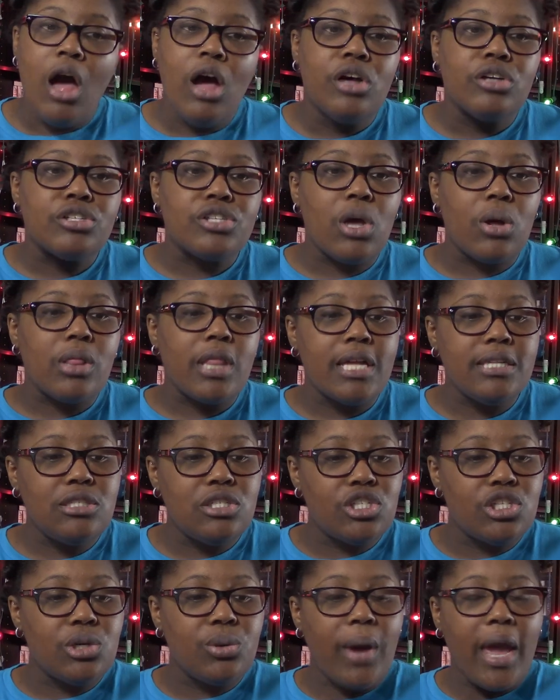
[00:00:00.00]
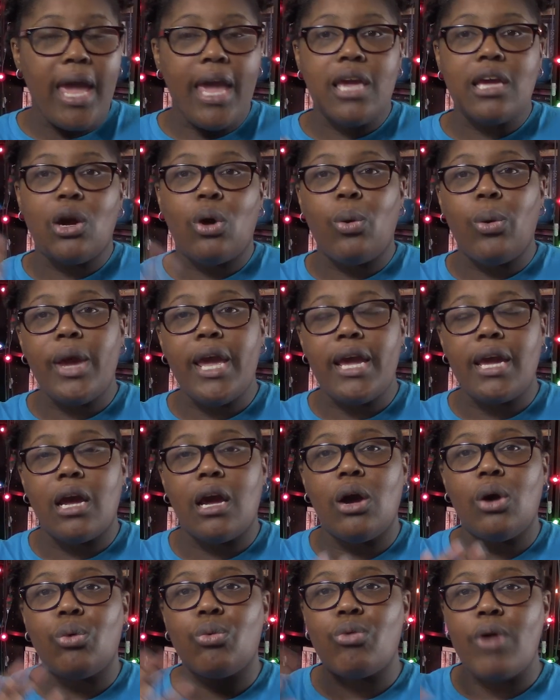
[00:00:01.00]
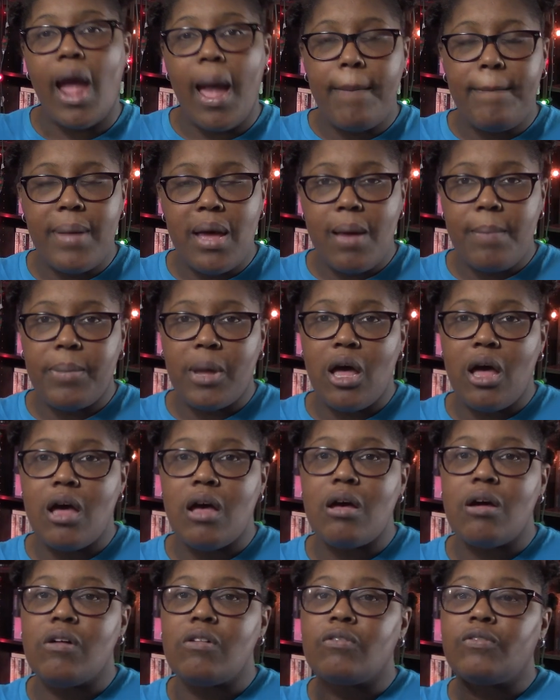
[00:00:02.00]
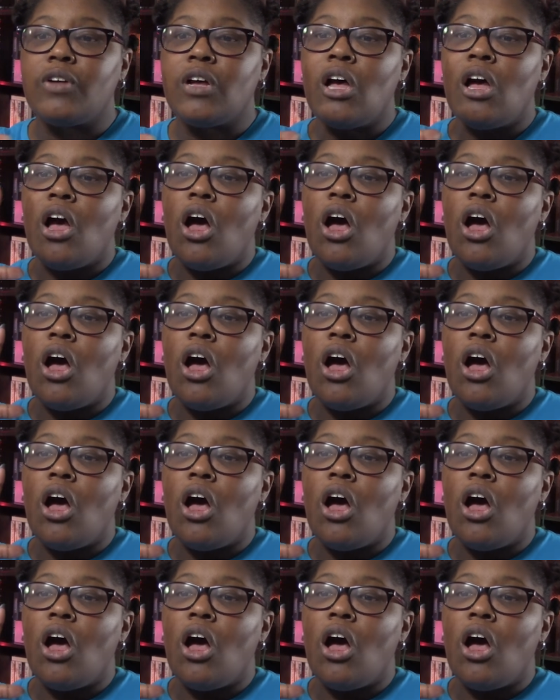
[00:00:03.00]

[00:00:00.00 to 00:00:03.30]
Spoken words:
So let's do a quick wrap-up of